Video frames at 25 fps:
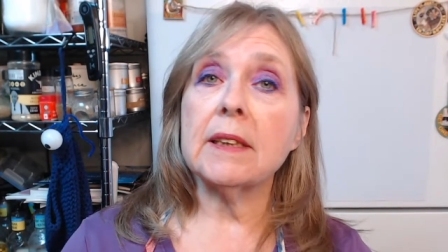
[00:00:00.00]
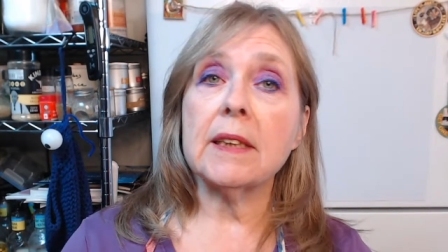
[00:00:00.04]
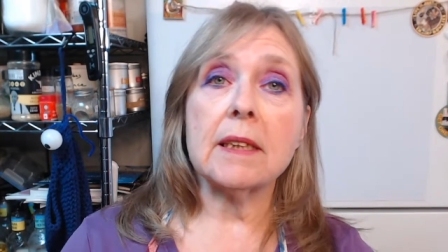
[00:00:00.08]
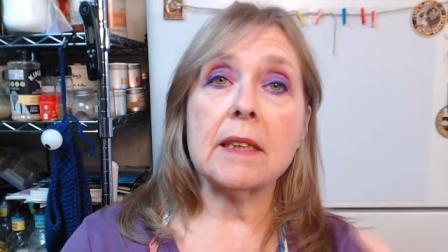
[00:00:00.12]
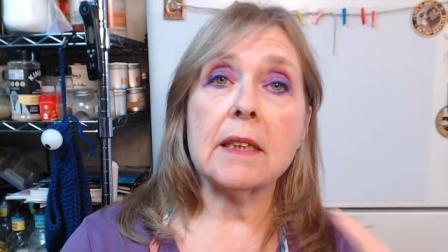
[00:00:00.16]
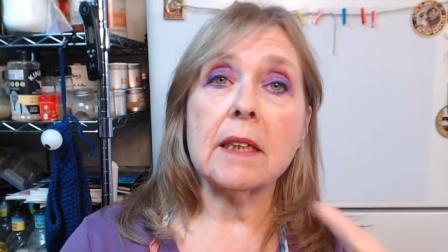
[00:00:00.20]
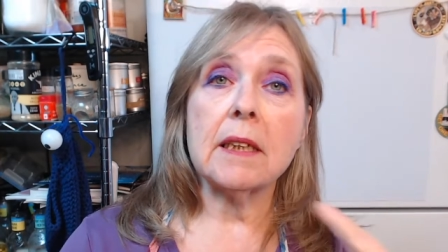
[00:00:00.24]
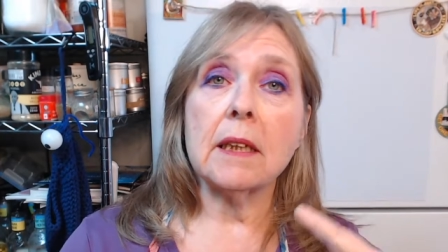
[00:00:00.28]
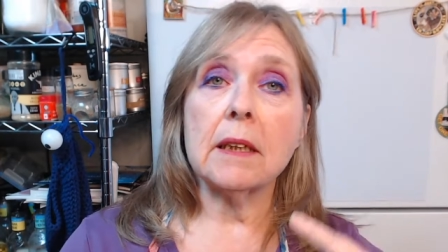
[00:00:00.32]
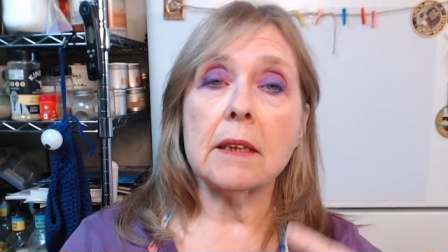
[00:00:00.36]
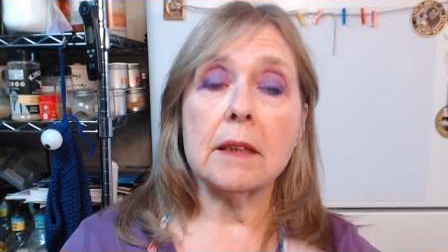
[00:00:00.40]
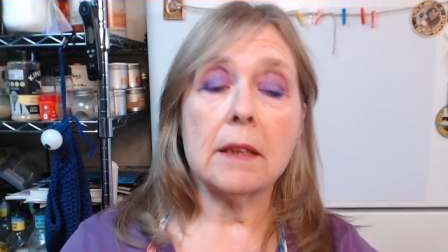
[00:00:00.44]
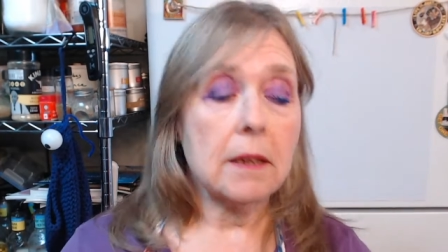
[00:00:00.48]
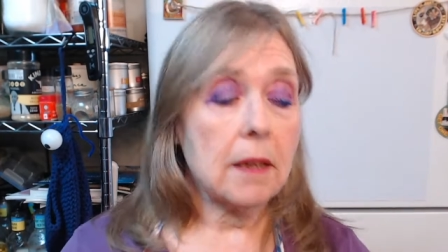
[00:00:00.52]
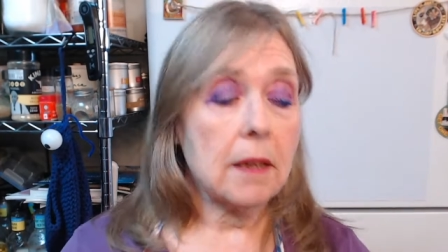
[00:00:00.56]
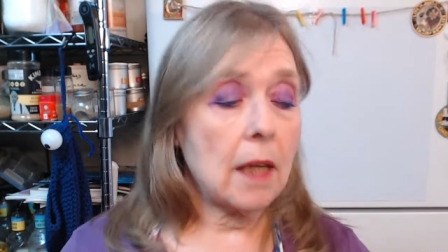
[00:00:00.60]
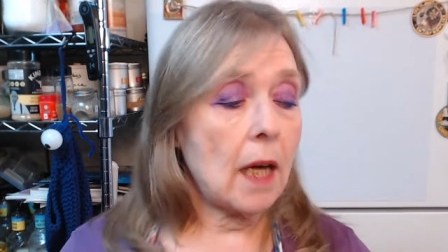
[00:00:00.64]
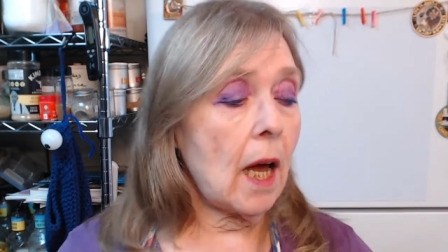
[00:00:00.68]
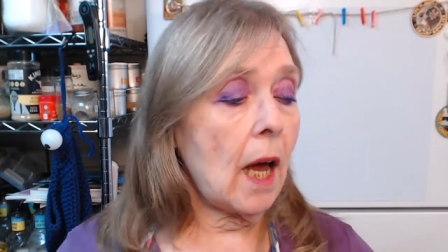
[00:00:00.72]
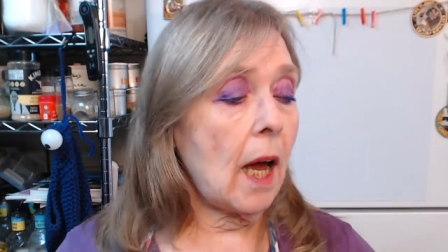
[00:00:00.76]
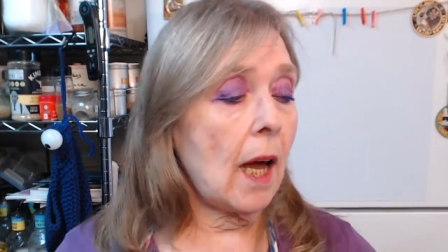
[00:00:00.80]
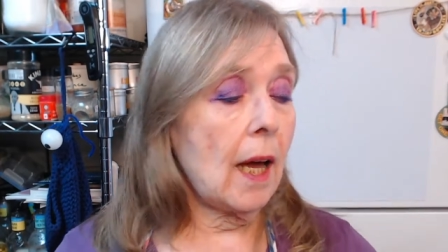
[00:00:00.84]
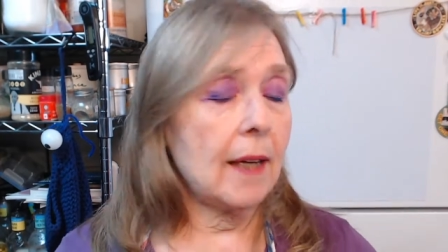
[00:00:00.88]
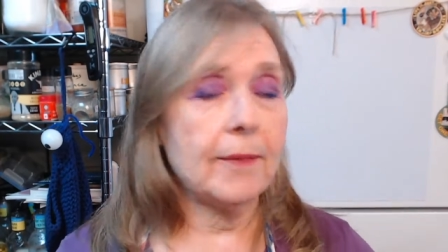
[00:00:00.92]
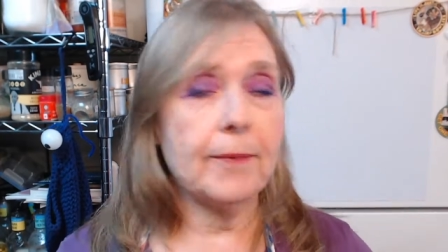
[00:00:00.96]
assistant
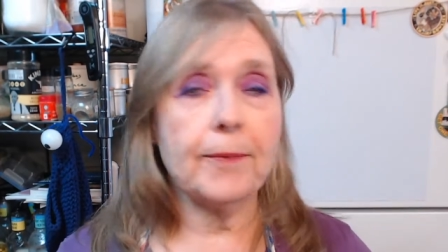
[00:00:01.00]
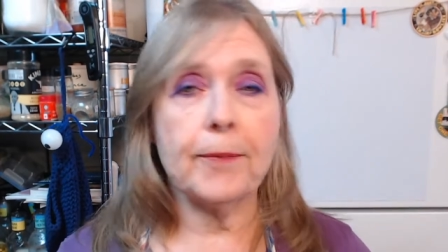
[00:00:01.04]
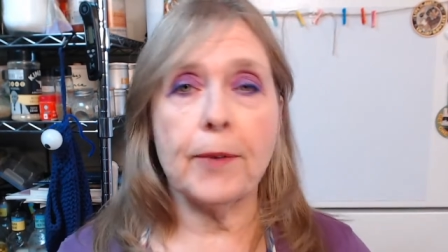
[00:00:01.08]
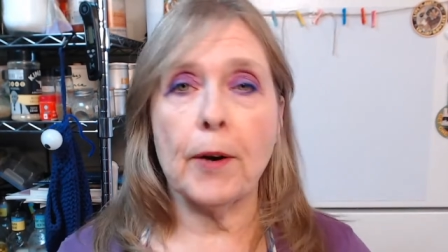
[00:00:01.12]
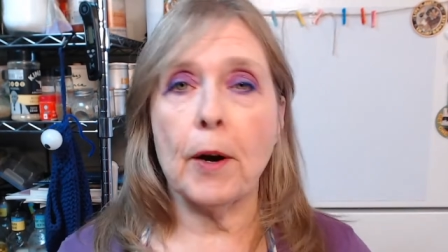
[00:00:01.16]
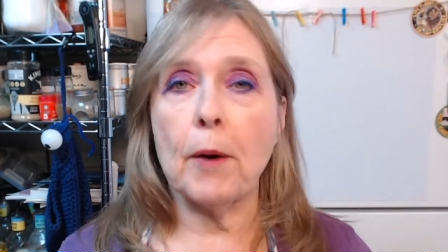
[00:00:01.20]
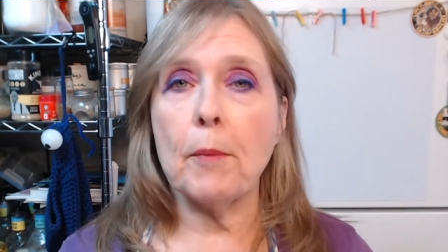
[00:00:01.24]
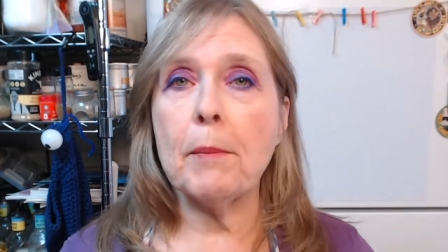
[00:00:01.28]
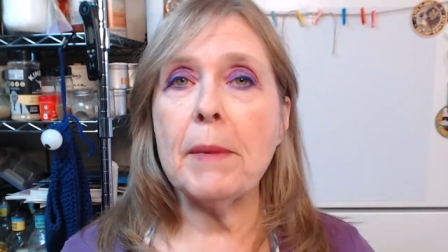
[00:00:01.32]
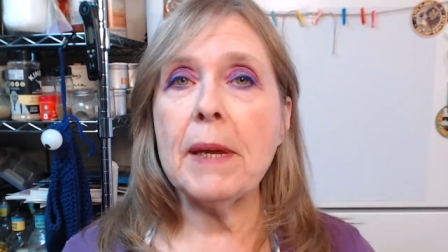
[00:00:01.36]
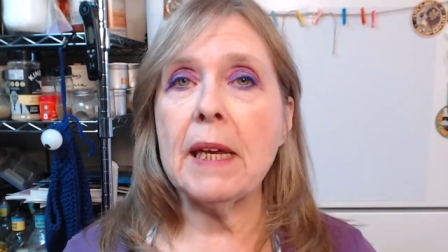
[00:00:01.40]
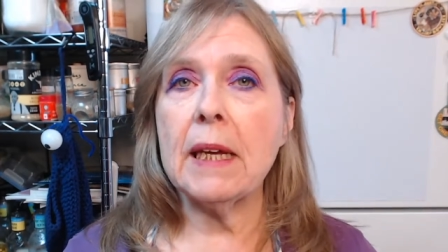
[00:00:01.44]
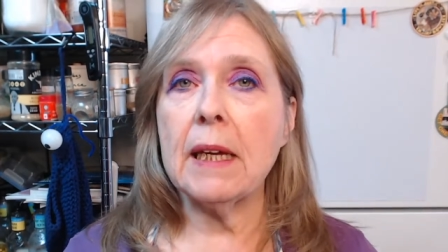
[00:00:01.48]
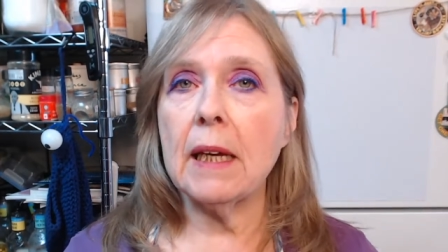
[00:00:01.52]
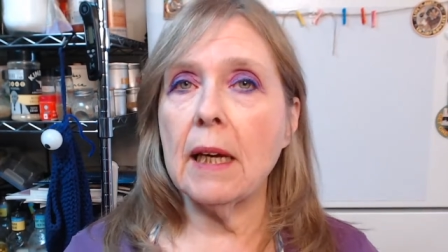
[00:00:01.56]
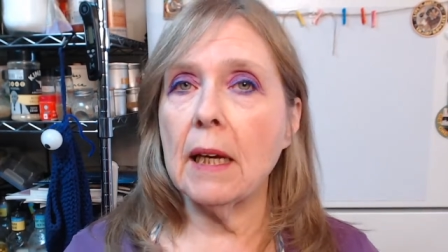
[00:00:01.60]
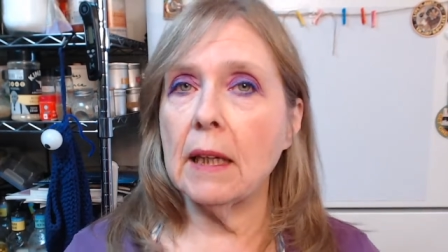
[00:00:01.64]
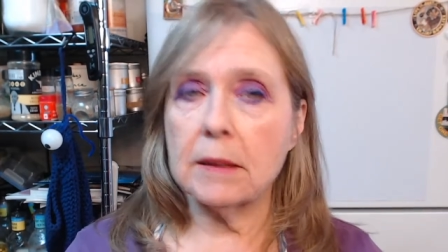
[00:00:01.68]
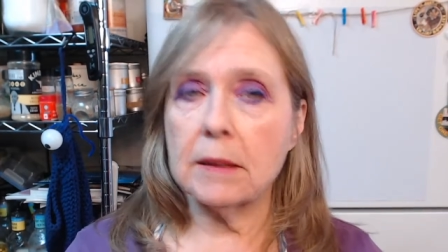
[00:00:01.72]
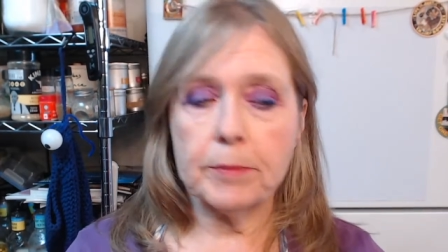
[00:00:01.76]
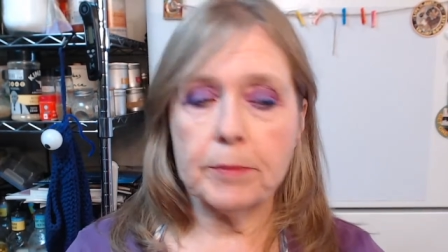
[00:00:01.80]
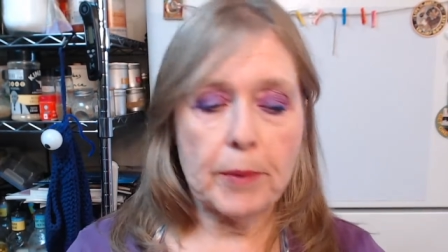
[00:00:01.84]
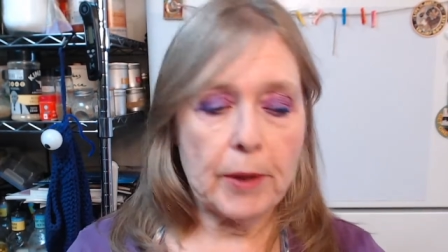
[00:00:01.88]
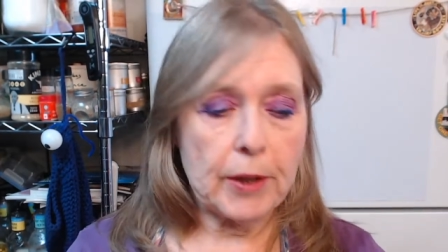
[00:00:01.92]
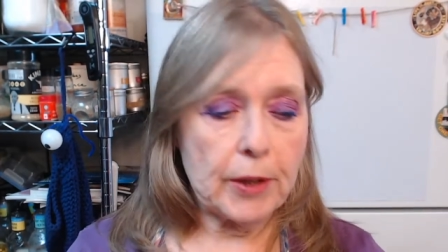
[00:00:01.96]
ha, for me
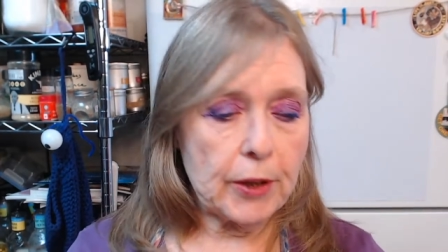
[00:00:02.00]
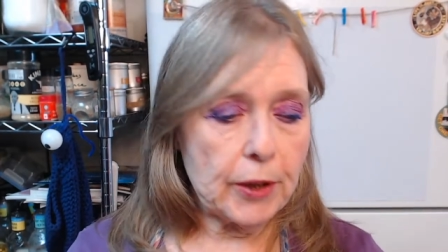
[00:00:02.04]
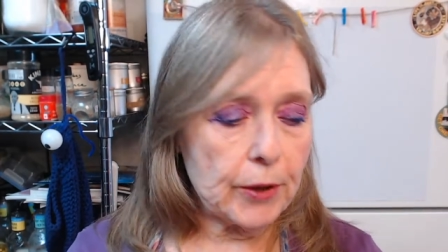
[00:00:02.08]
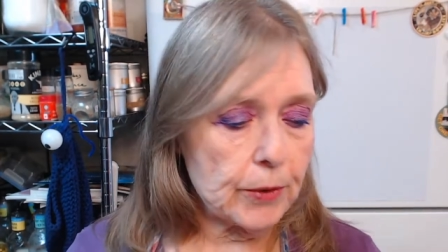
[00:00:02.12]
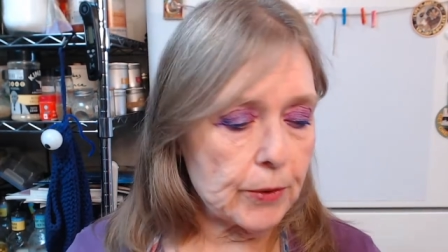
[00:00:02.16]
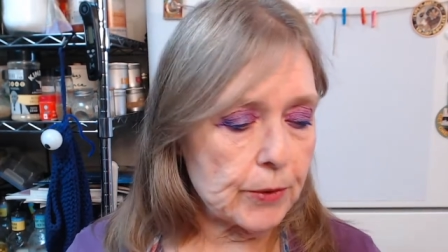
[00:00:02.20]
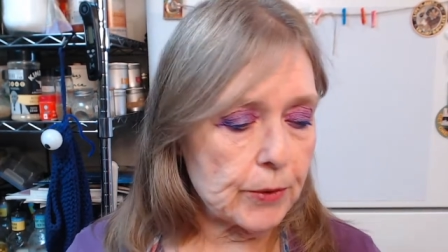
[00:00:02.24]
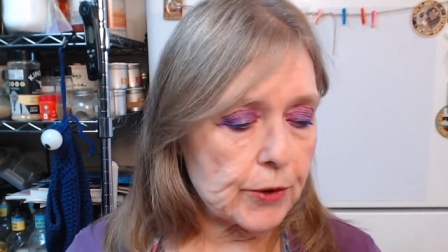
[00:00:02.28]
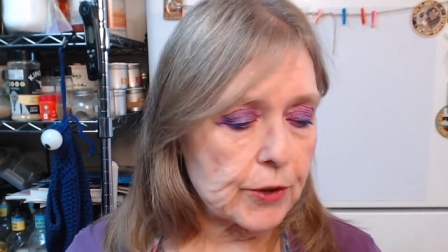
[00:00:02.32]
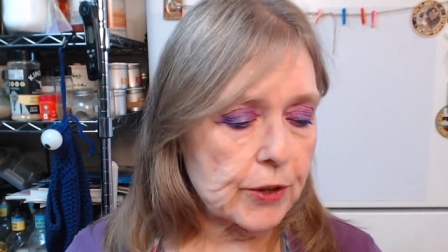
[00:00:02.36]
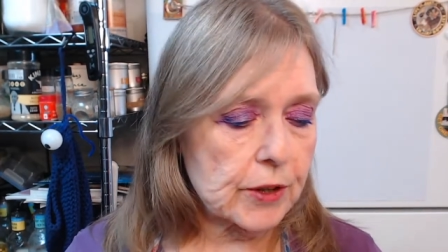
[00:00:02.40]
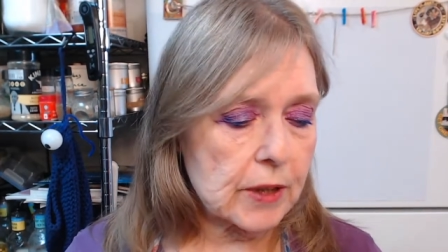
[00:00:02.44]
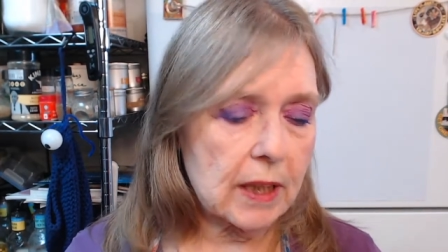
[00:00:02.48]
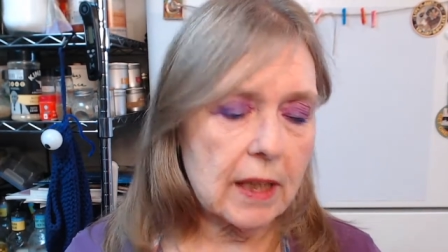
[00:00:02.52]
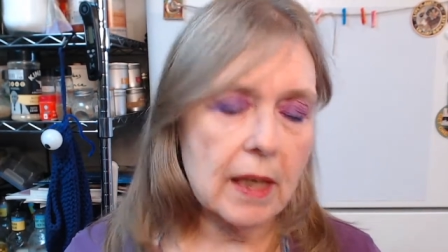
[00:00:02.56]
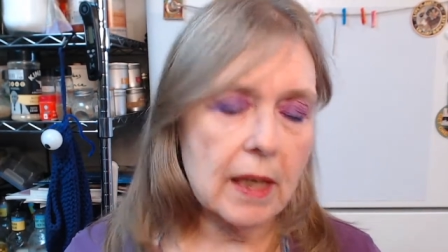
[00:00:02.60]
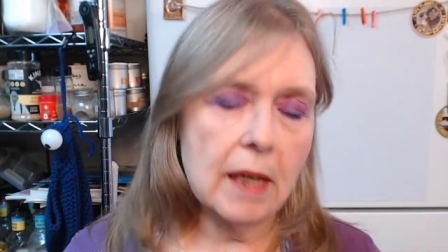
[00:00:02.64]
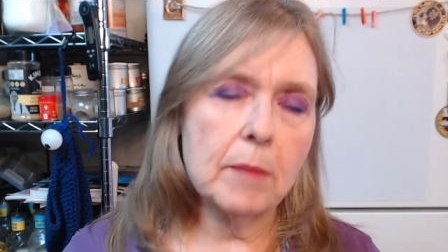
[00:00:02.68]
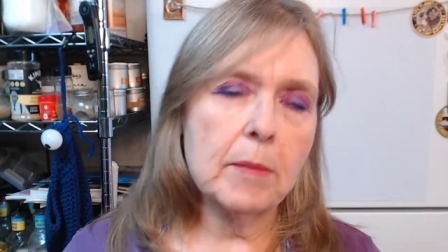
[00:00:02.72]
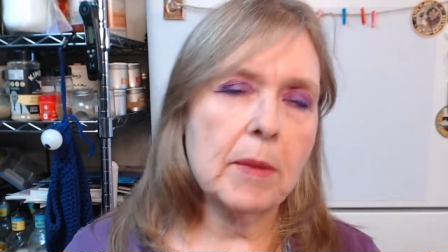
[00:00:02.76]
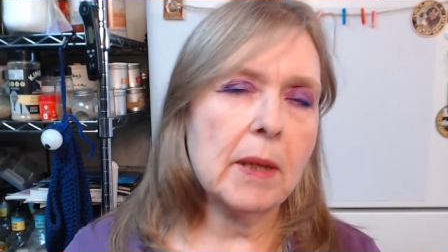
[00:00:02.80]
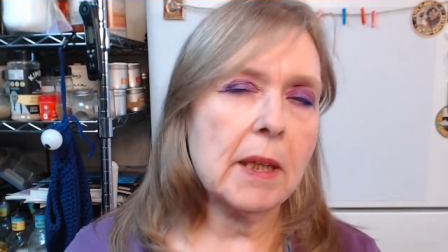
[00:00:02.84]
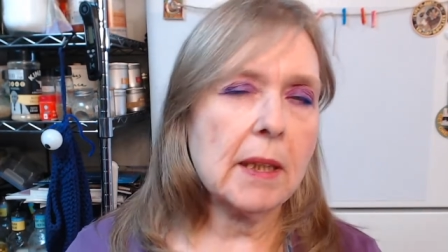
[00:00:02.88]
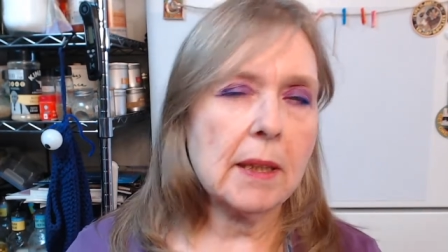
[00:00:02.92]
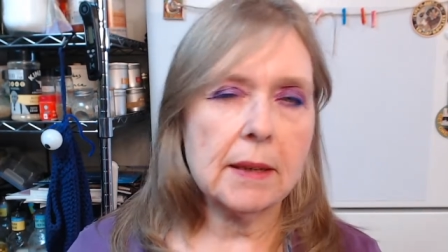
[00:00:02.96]
has been huge
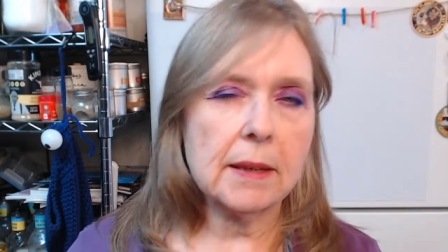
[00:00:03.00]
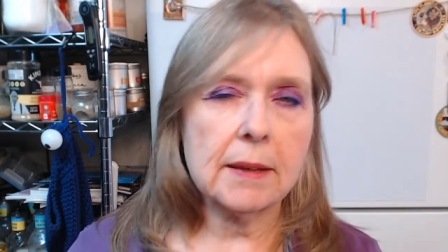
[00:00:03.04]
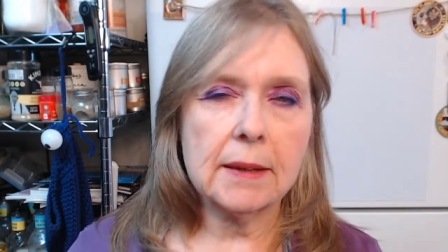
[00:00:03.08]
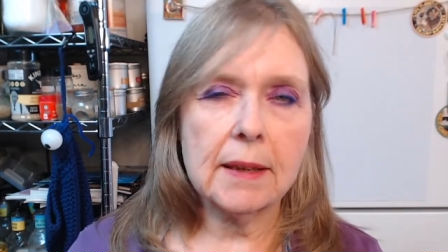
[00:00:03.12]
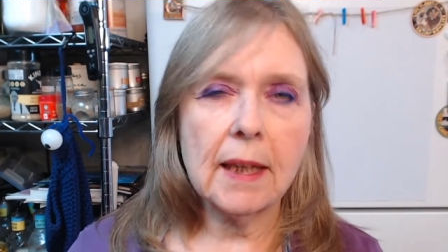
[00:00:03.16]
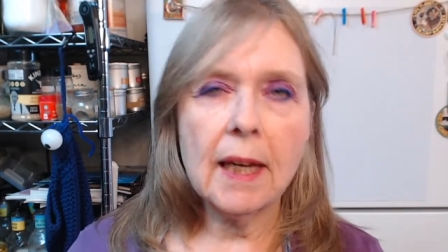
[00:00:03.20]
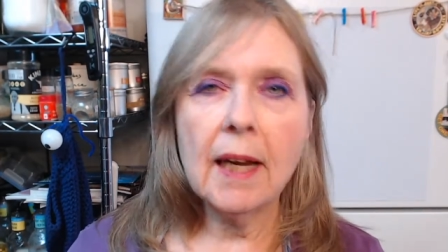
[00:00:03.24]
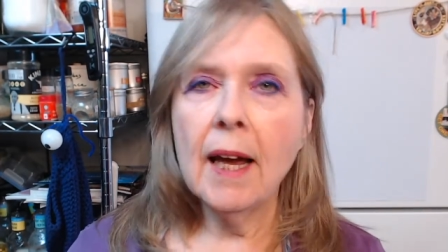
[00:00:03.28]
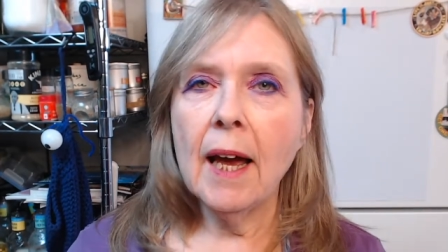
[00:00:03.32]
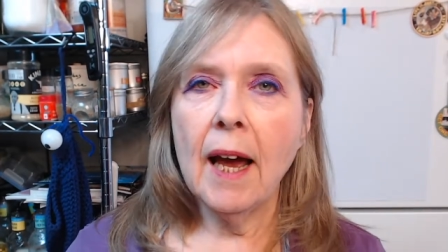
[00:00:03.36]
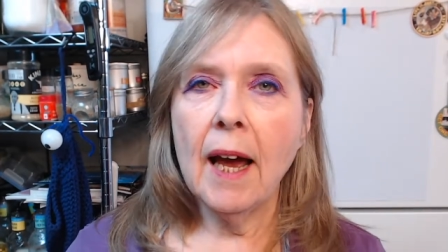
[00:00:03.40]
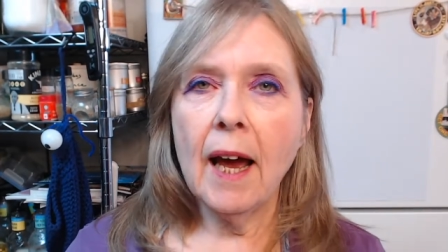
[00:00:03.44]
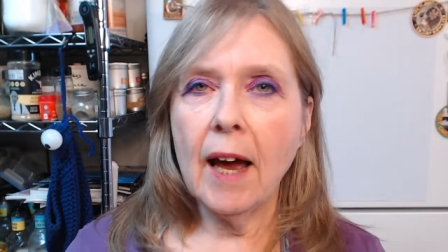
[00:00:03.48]
today because